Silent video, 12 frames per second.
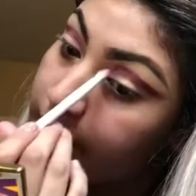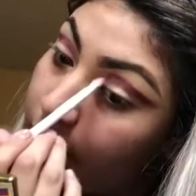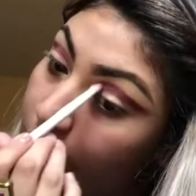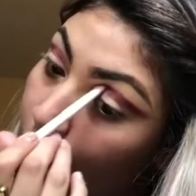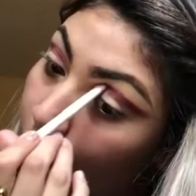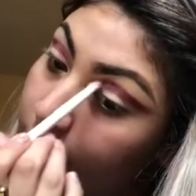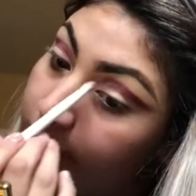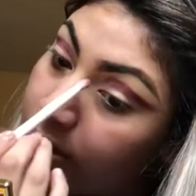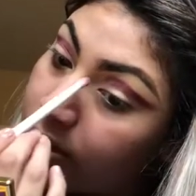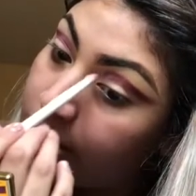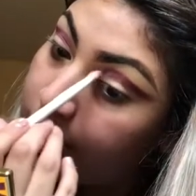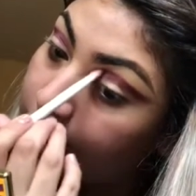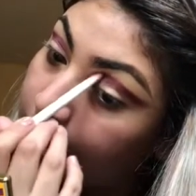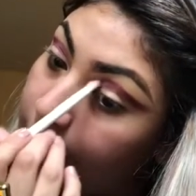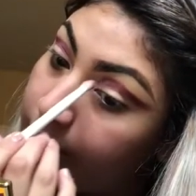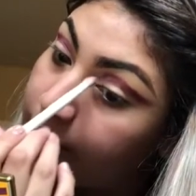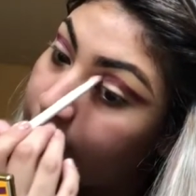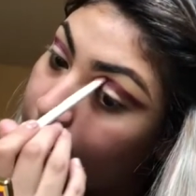be a lot about cleaning
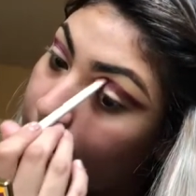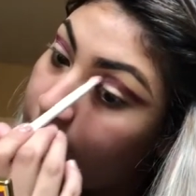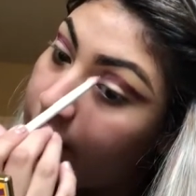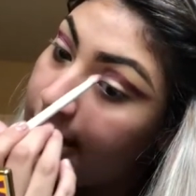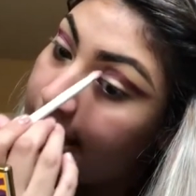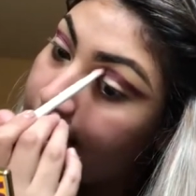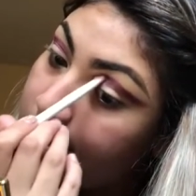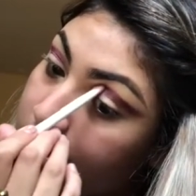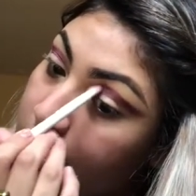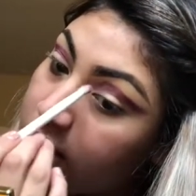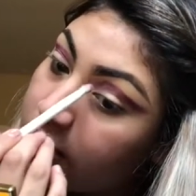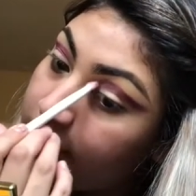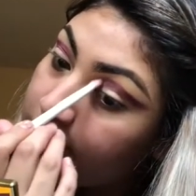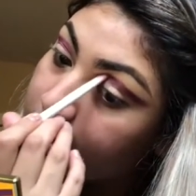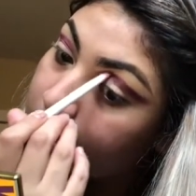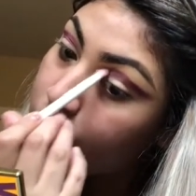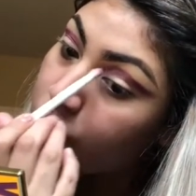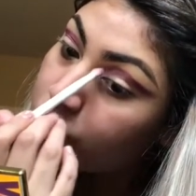up. Este look va a
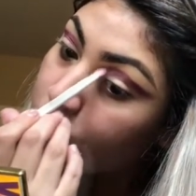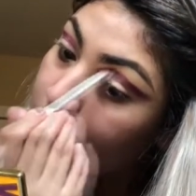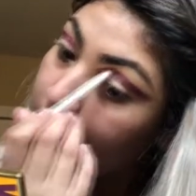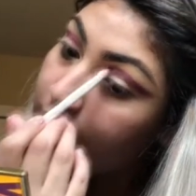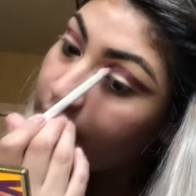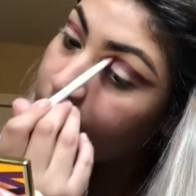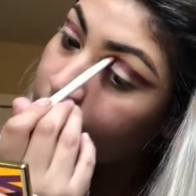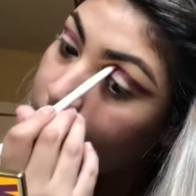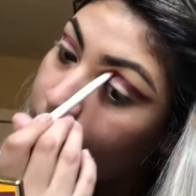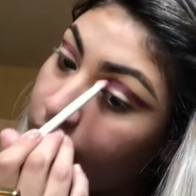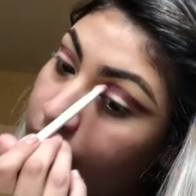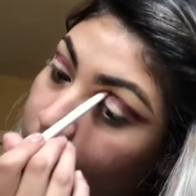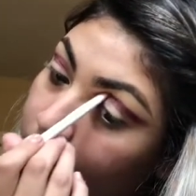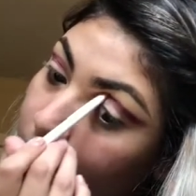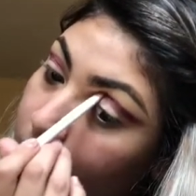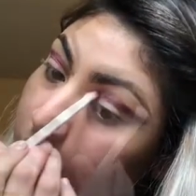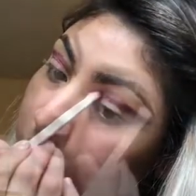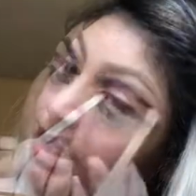ser mucho limpiándolo.
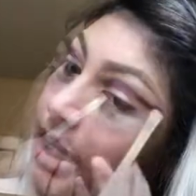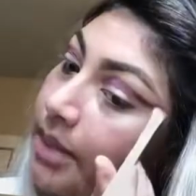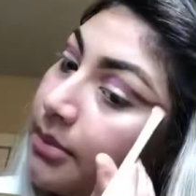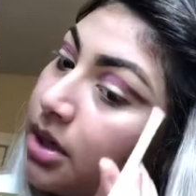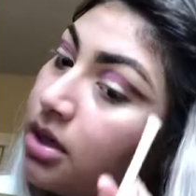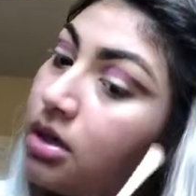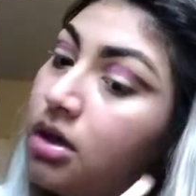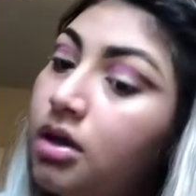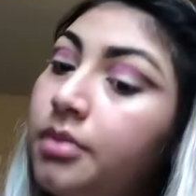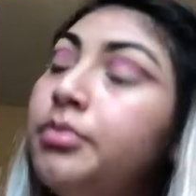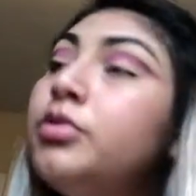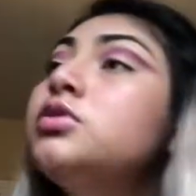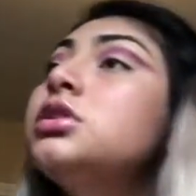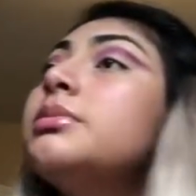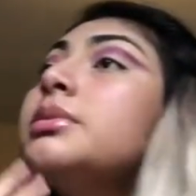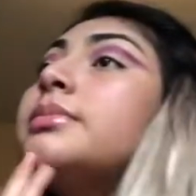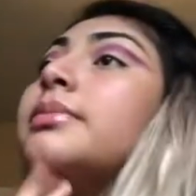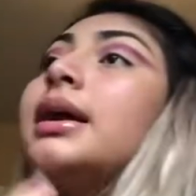Y ya me puse
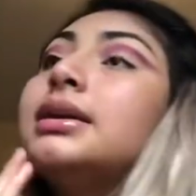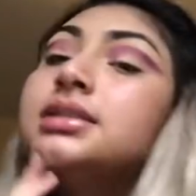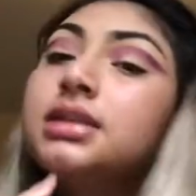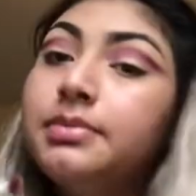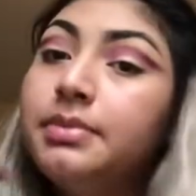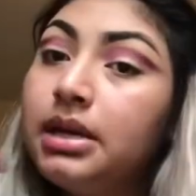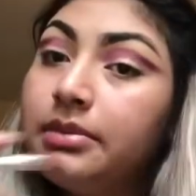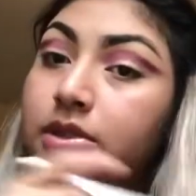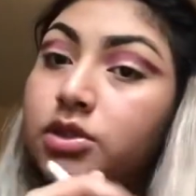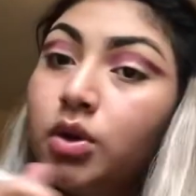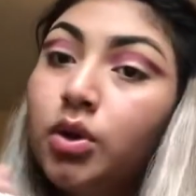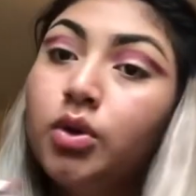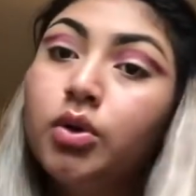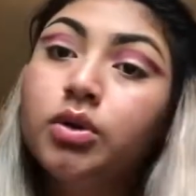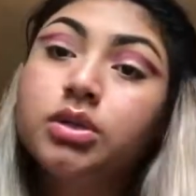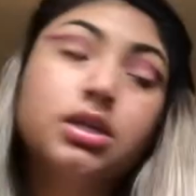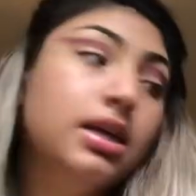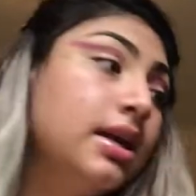mi base para mis
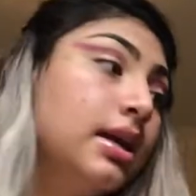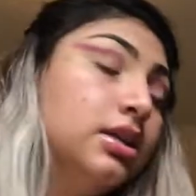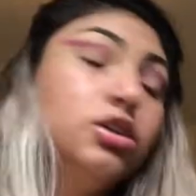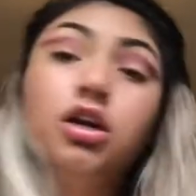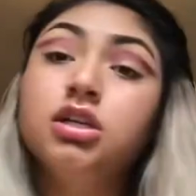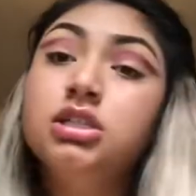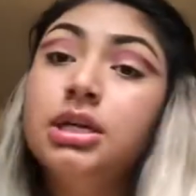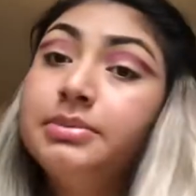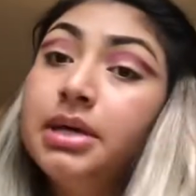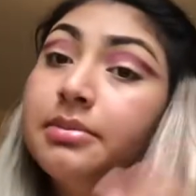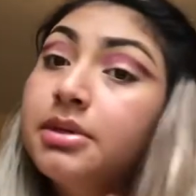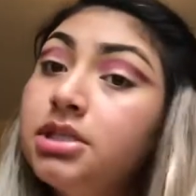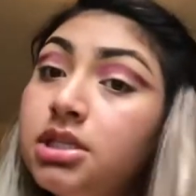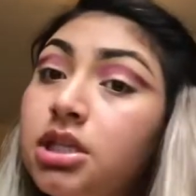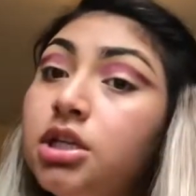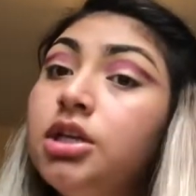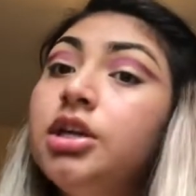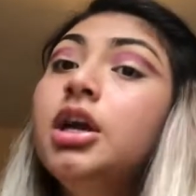ojos. Era el Tarte Shape Tape
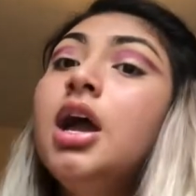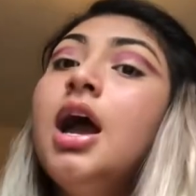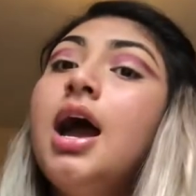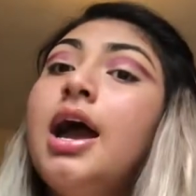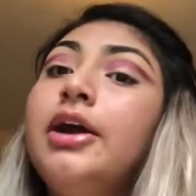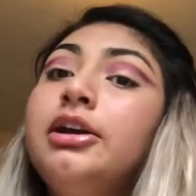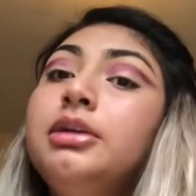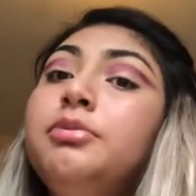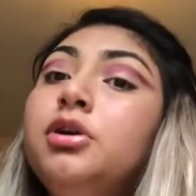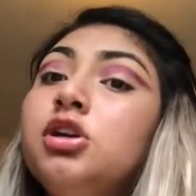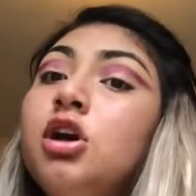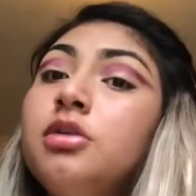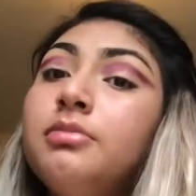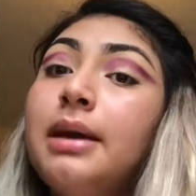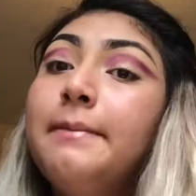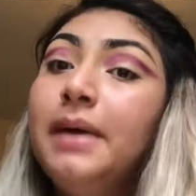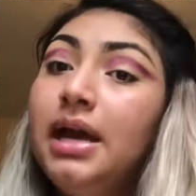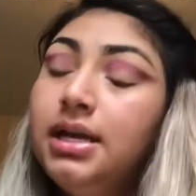Concealer. I already put on my
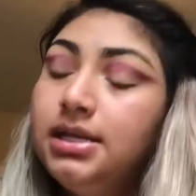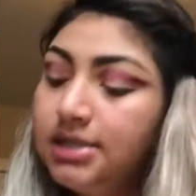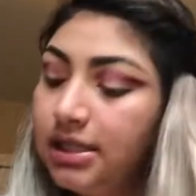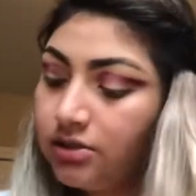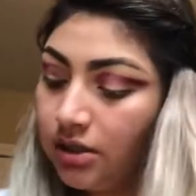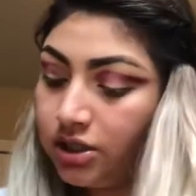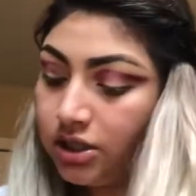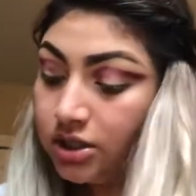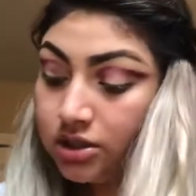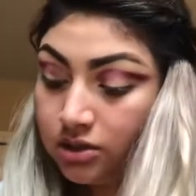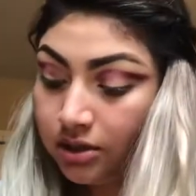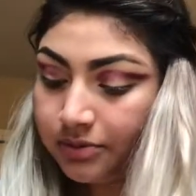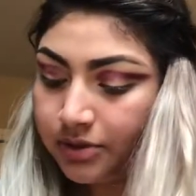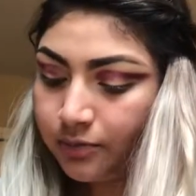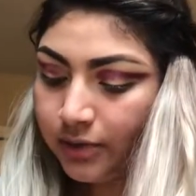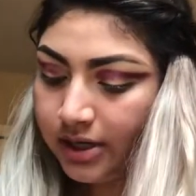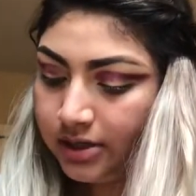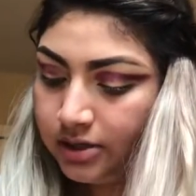base. That's why I just jumped
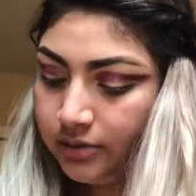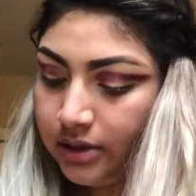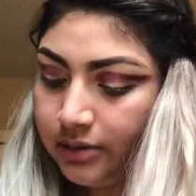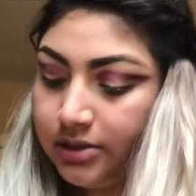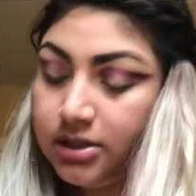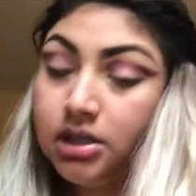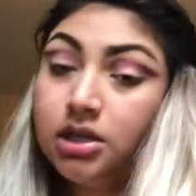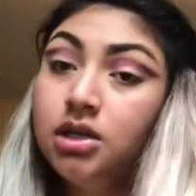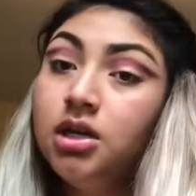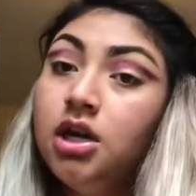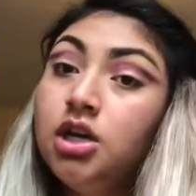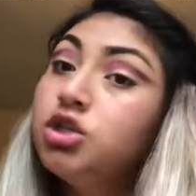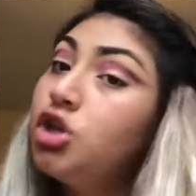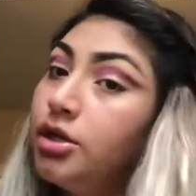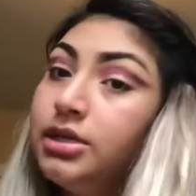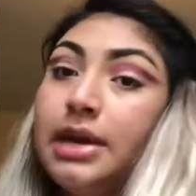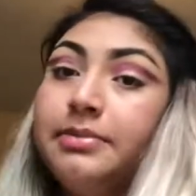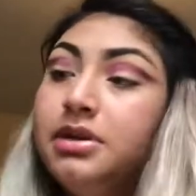right into it. It was the
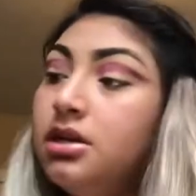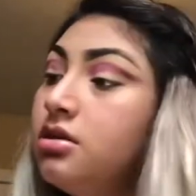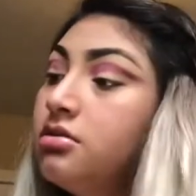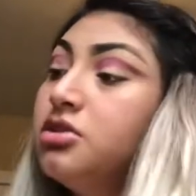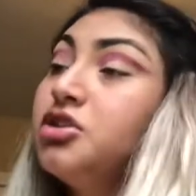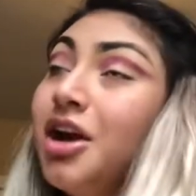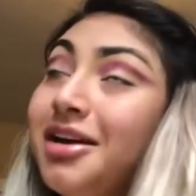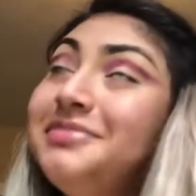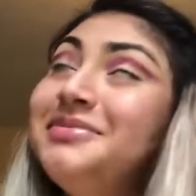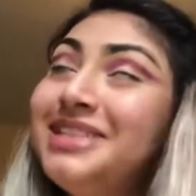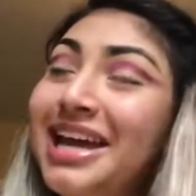Sharp